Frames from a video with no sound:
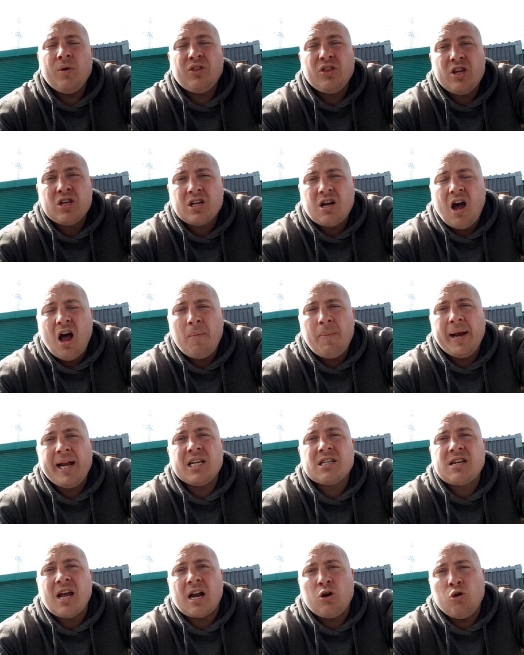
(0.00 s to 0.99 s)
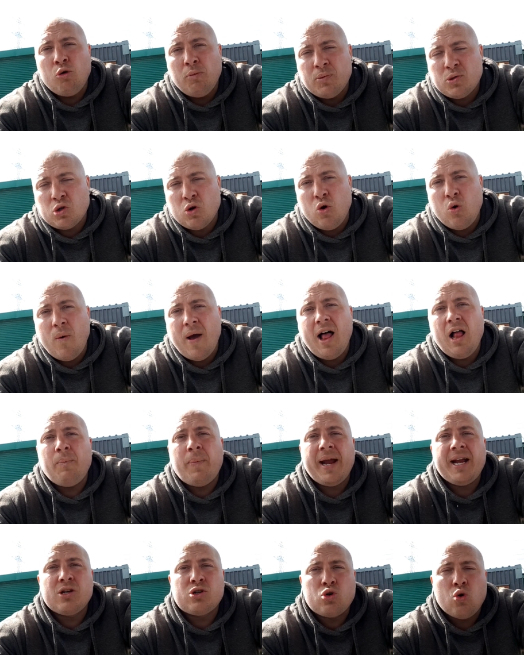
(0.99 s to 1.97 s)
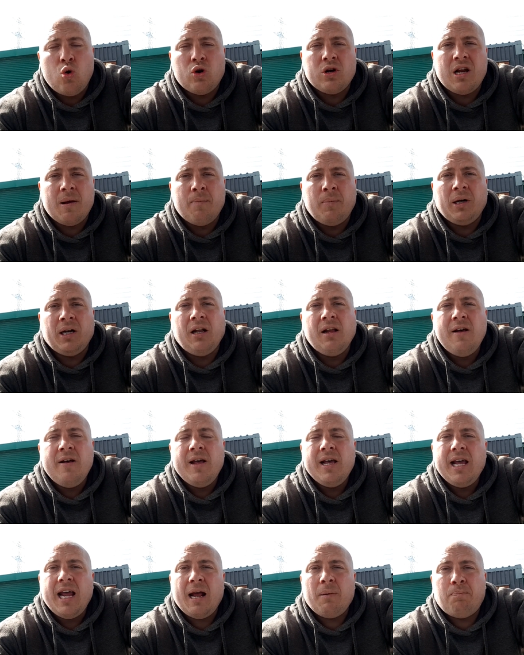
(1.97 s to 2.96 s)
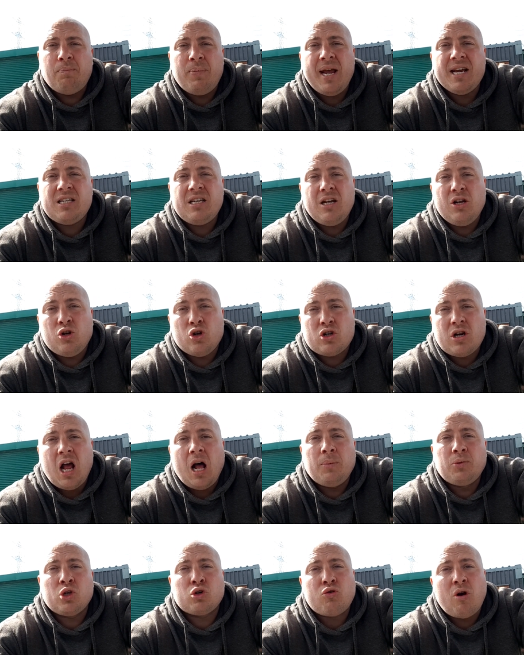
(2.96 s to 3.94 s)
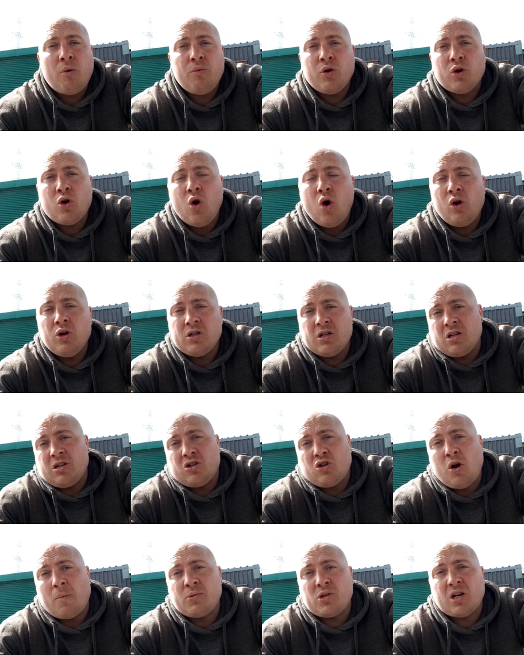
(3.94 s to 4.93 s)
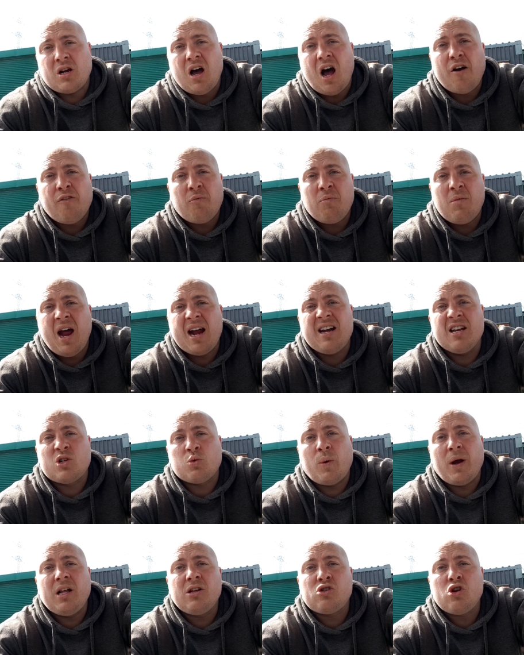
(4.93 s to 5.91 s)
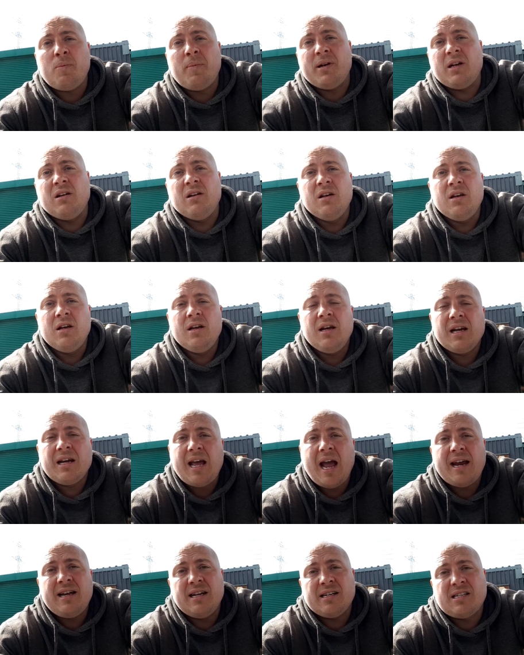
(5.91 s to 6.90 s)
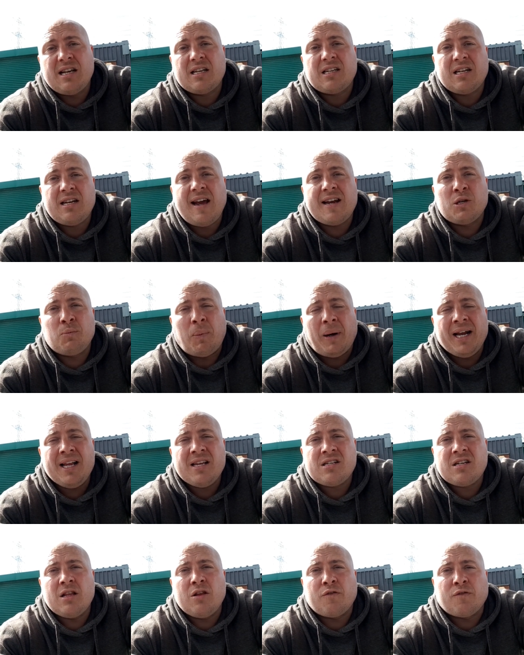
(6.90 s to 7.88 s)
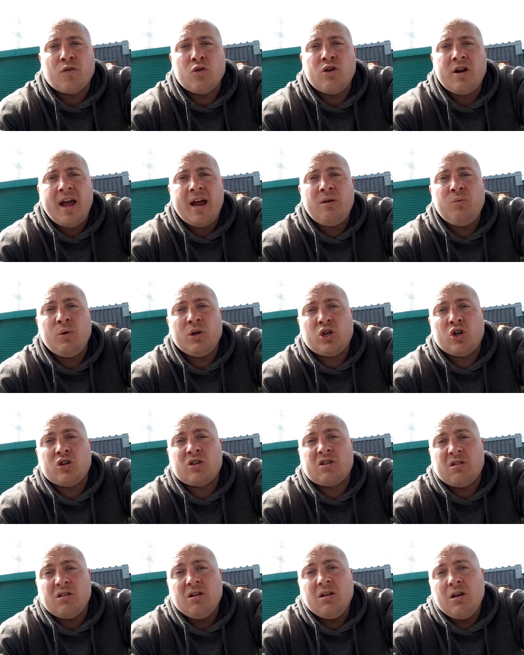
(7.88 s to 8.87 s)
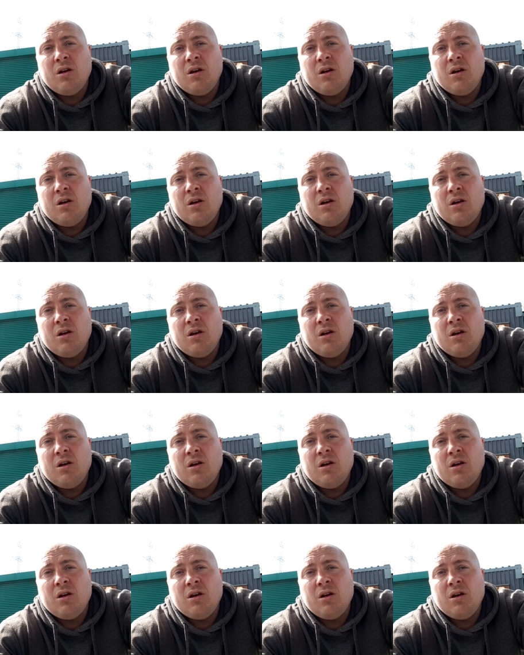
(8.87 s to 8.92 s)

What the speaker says: With this car being set up so well, being so nimble, it basically just helps us round the corners and stops the car from lighting its wheels up, and kind of sets a nice balance to the front end, which